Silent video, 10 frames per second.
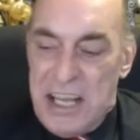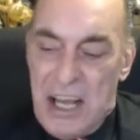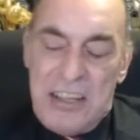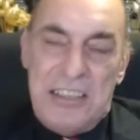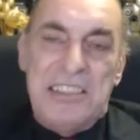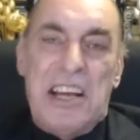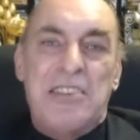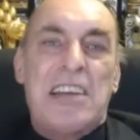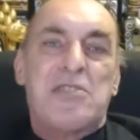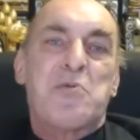
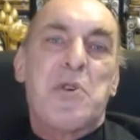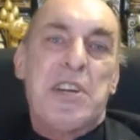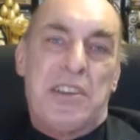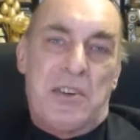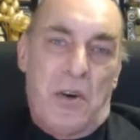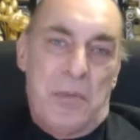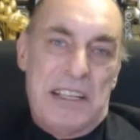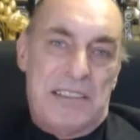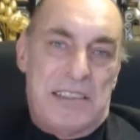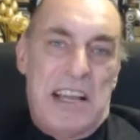doesn't read the
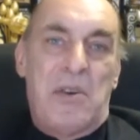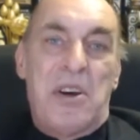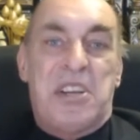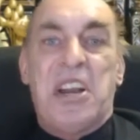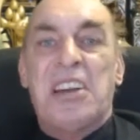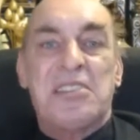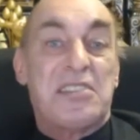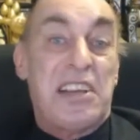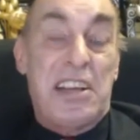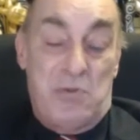comments, and I can
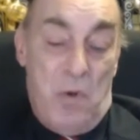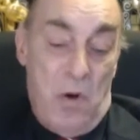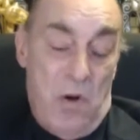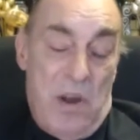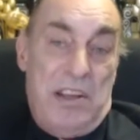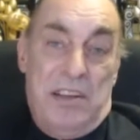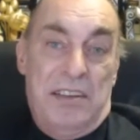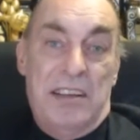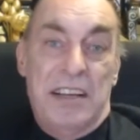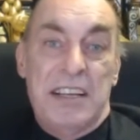understand why.
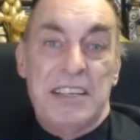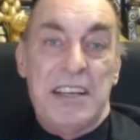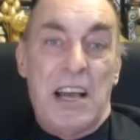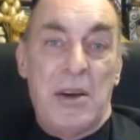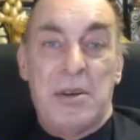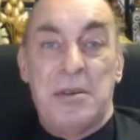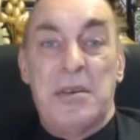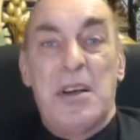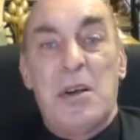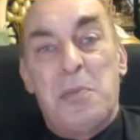
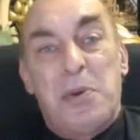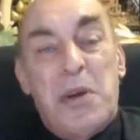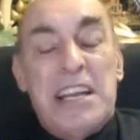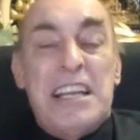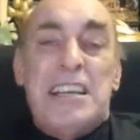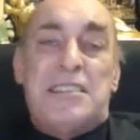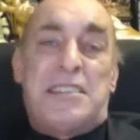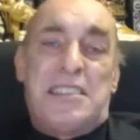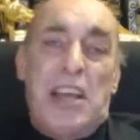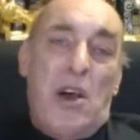But when he
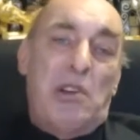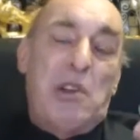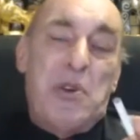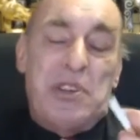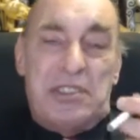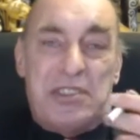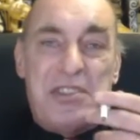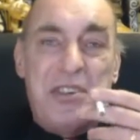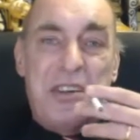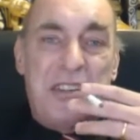is alerted to
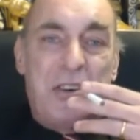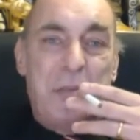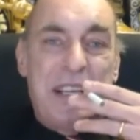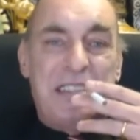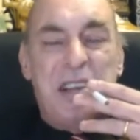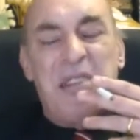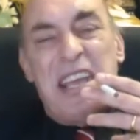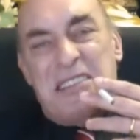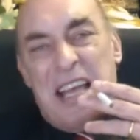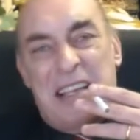certain comments,
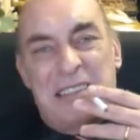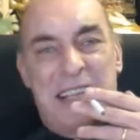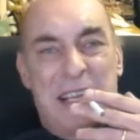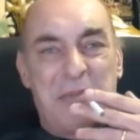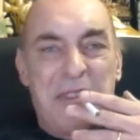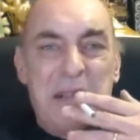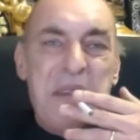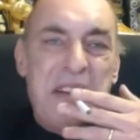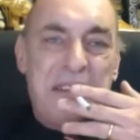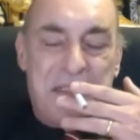they're taken down within
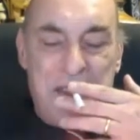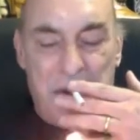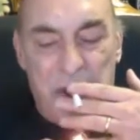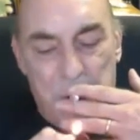minutes.